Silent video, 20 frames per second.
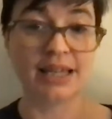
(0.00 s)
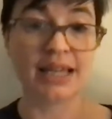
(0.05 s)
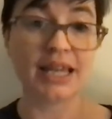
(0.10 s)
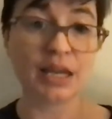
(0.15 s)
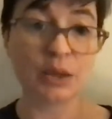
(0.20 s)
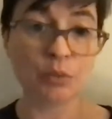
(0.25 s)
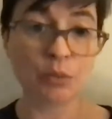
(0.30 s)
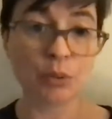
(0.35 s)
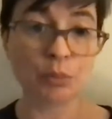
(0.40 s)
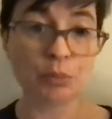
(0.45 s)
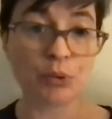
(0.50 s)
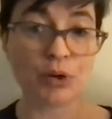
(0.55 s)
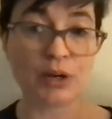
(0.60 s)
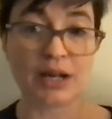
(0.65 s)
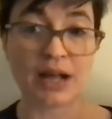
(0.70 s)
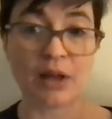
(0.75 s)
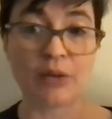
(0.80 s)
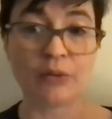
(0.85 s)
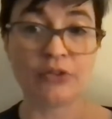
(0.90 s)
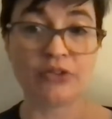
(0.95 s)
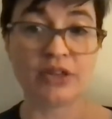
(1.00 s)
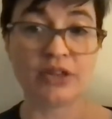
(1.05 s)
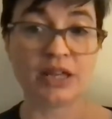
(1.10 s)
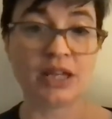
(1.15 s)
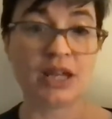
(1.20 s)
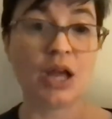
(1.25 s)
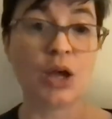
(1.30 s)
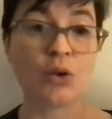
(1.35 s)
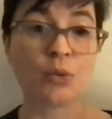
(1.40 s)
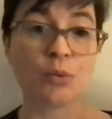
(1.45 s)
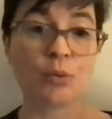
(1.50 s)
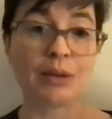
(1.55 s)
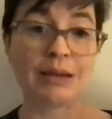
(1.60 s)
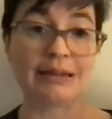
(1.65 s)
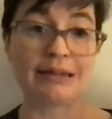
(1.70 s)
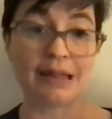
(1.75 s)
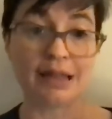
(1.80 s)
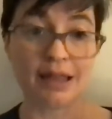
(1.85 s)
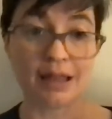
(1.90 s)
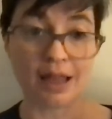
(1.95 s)
it would pronounce it
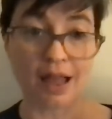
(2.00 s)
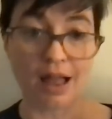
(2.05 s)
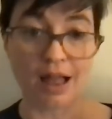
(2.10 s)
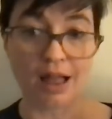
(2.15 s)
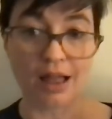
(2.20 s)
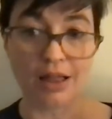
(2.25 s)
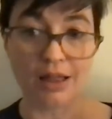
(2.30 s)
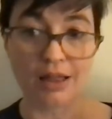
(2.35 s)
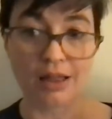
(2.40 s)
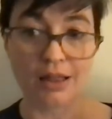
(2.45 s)
readinga.